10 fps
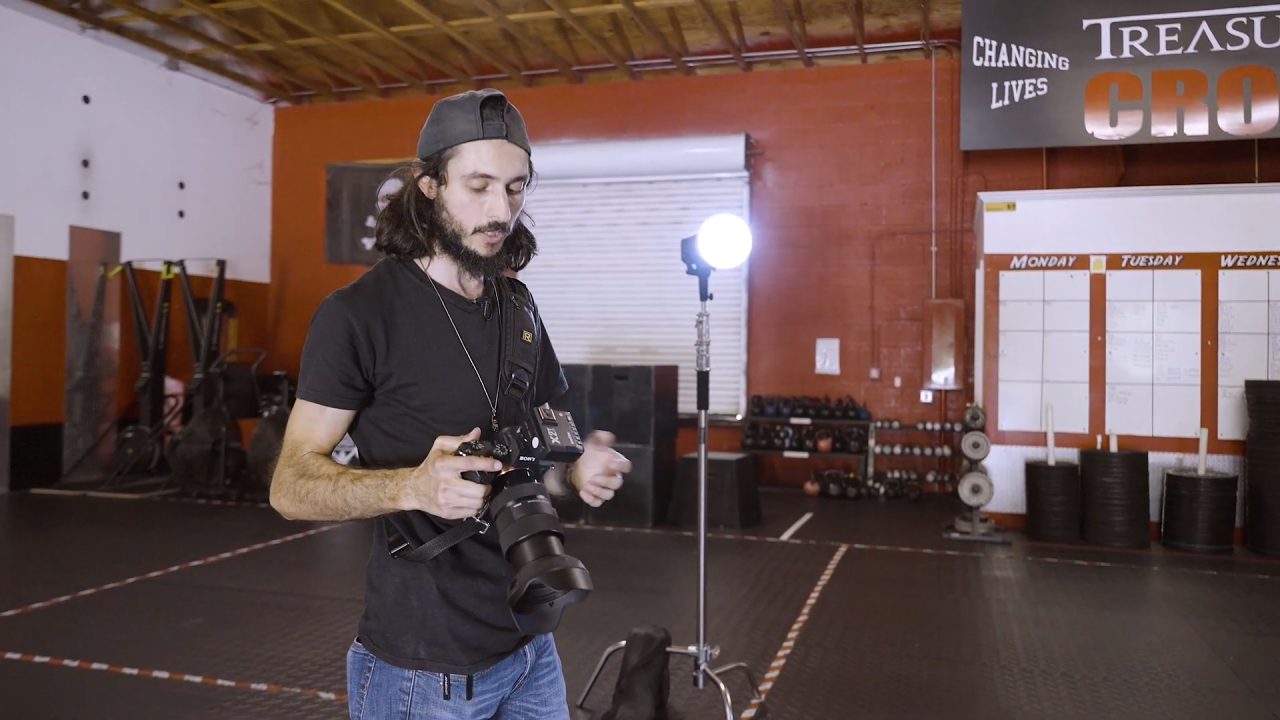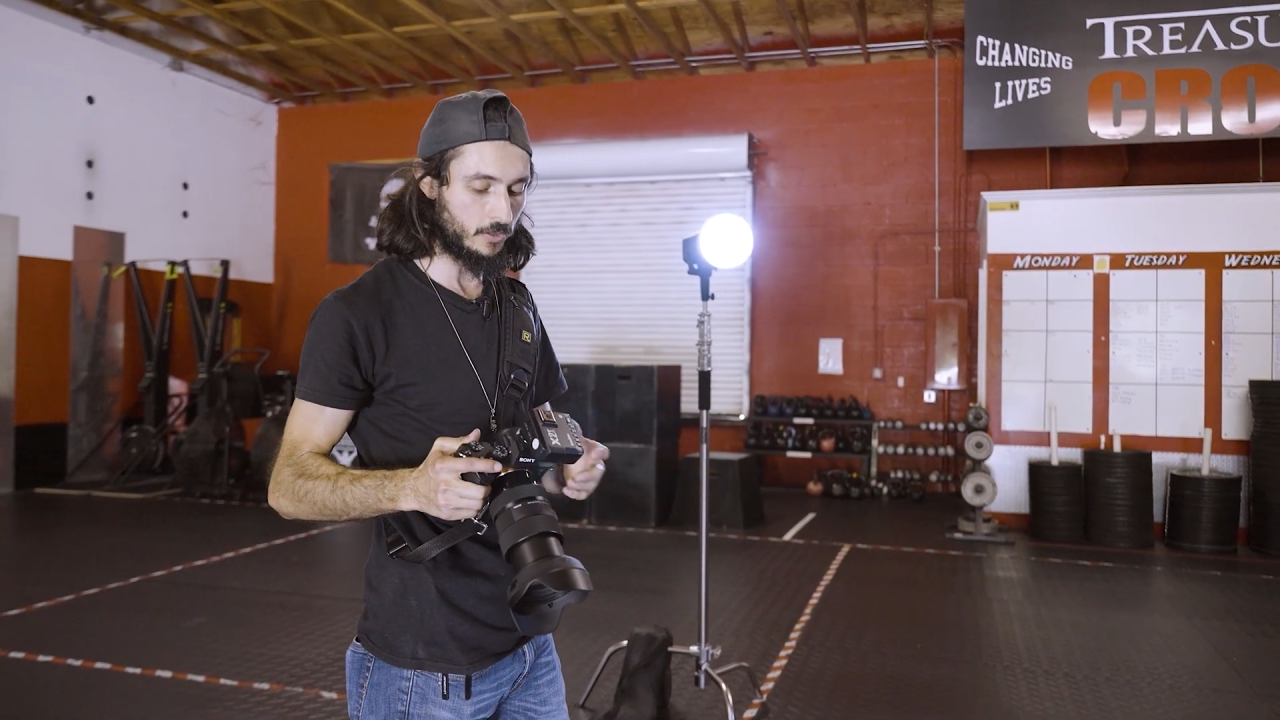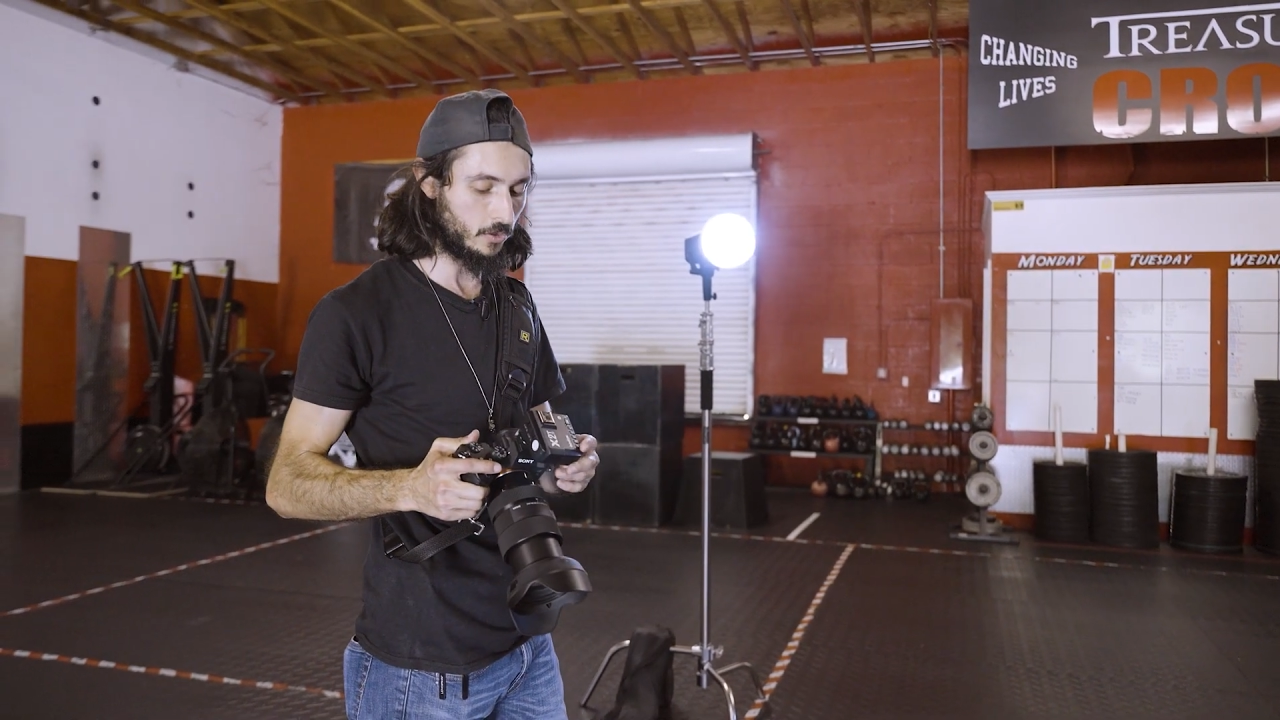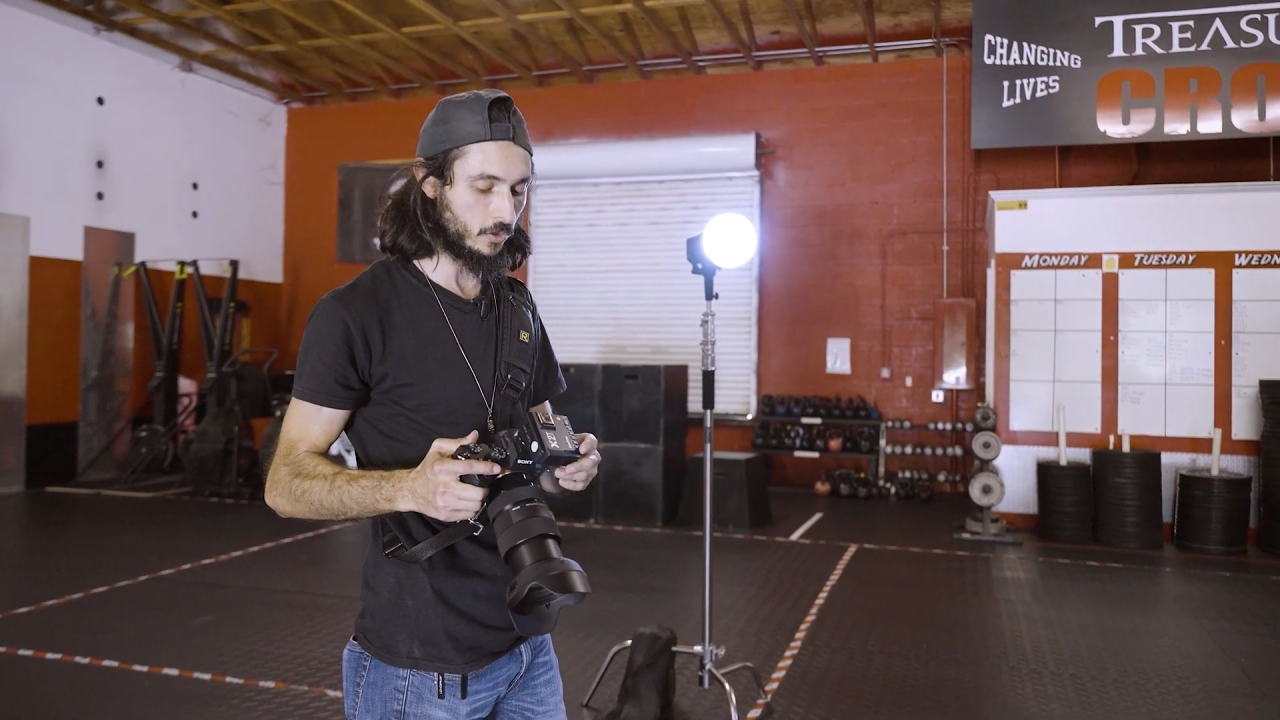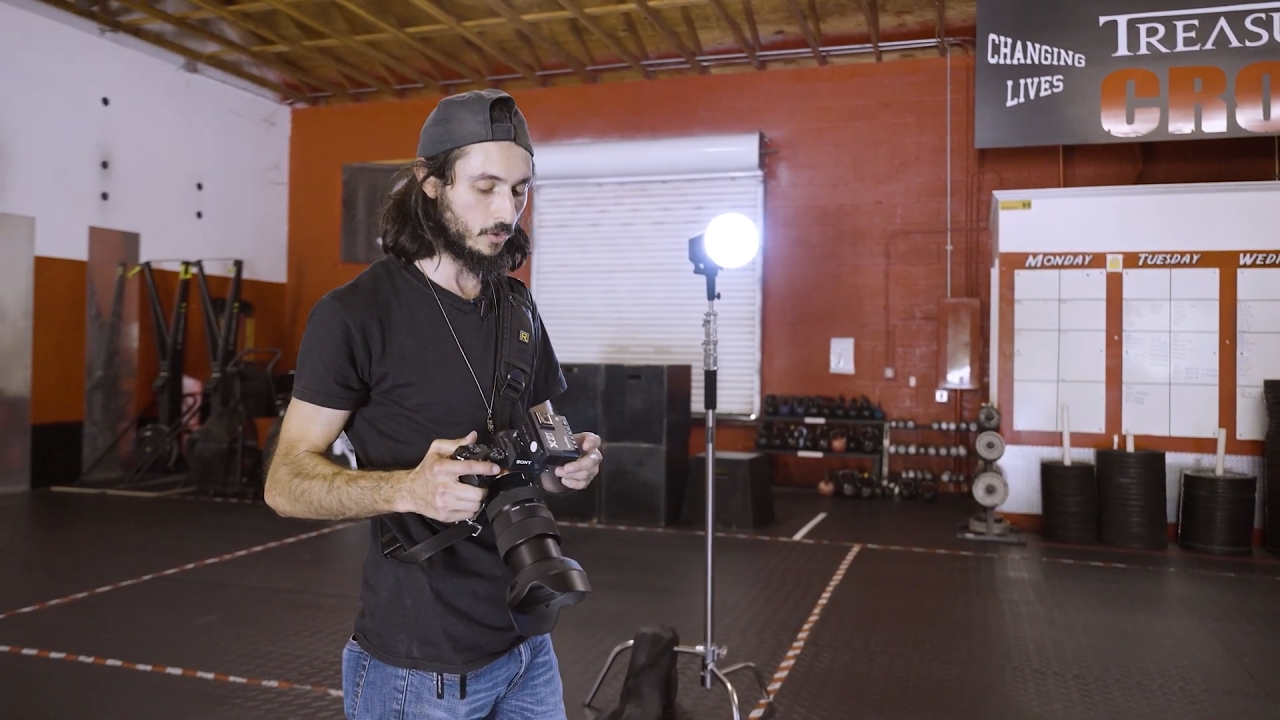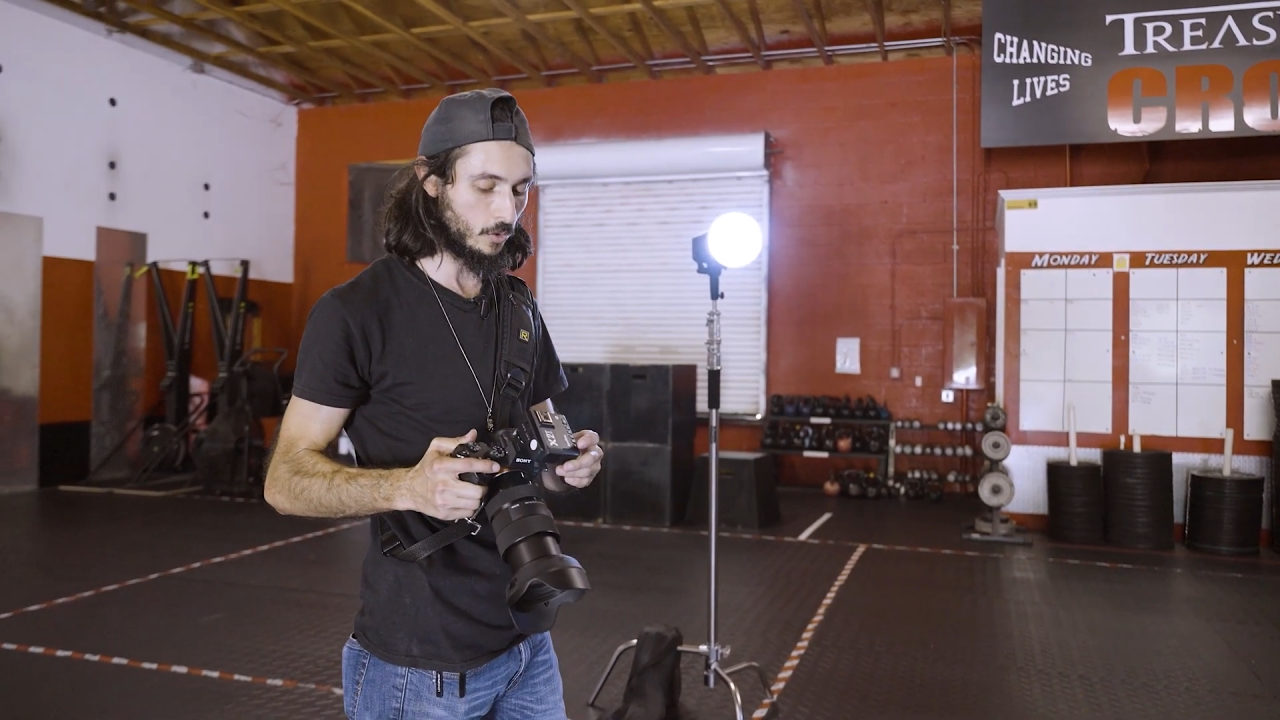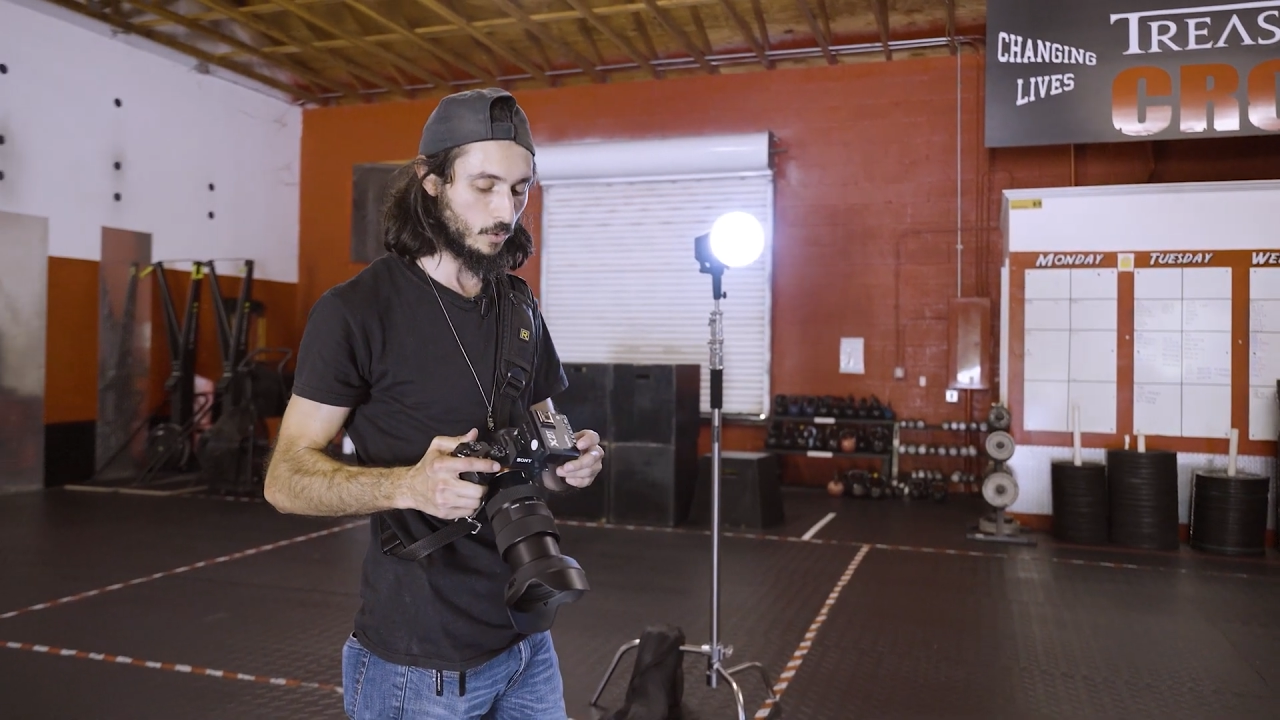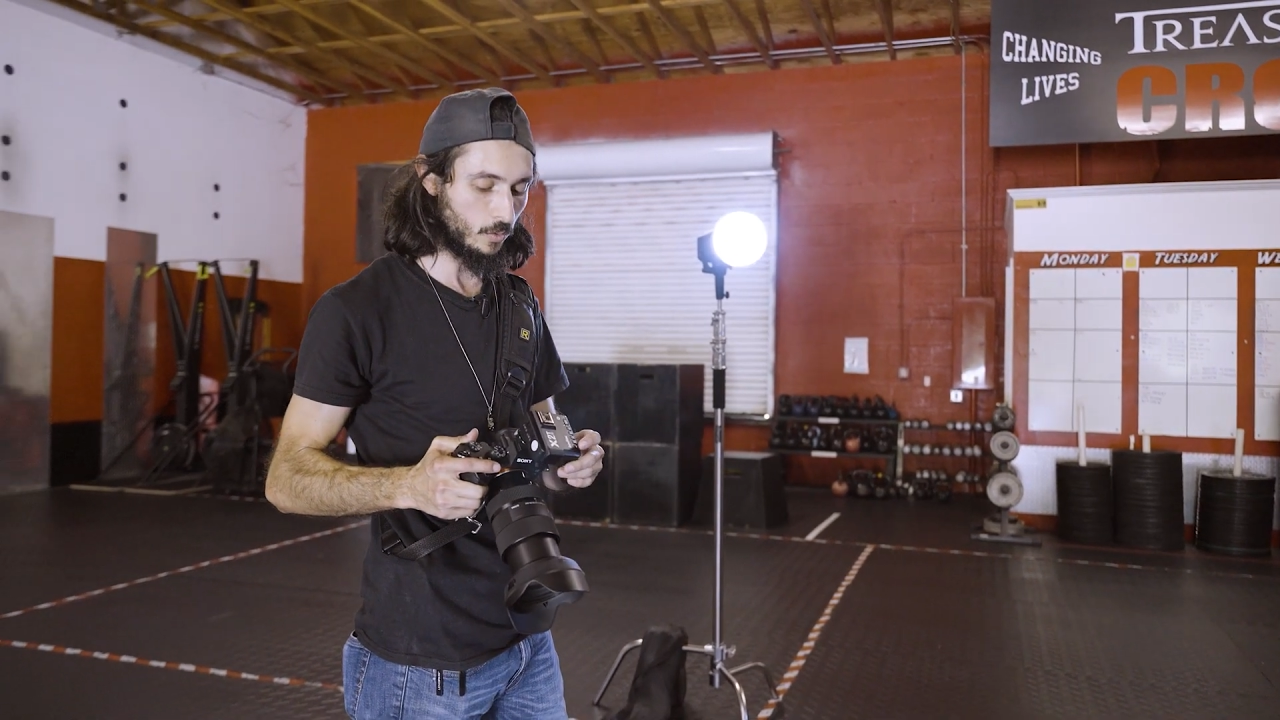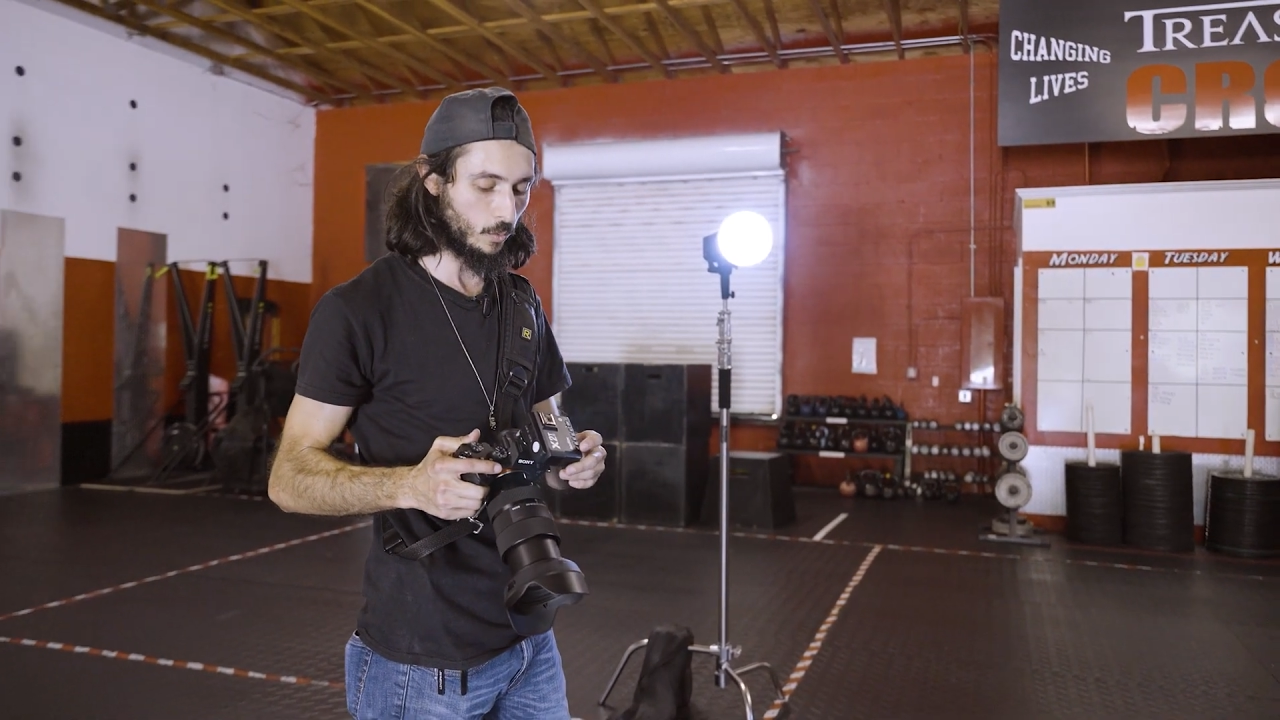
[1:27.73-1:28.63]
to do,